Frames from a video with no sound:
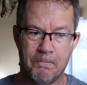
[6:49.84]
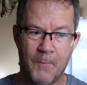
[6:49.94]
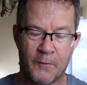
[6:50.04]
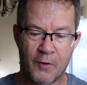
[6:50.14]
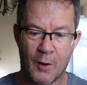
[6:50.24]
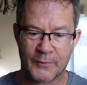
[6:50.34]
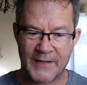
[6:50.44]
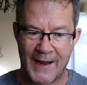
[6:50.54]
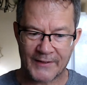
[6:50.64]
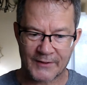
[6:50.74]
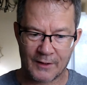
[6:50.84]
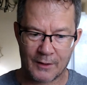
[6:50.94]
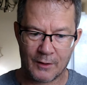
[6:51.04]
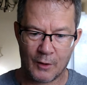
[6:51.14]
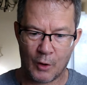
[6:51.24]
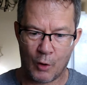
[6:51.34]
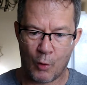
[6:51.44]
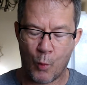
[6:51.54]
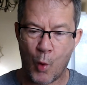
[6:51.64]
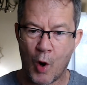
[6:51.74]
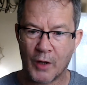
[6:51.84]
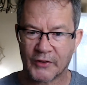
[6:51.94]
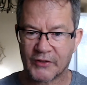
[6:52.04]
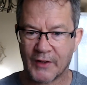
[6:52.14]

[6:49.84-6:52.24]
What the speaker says: from Tesla was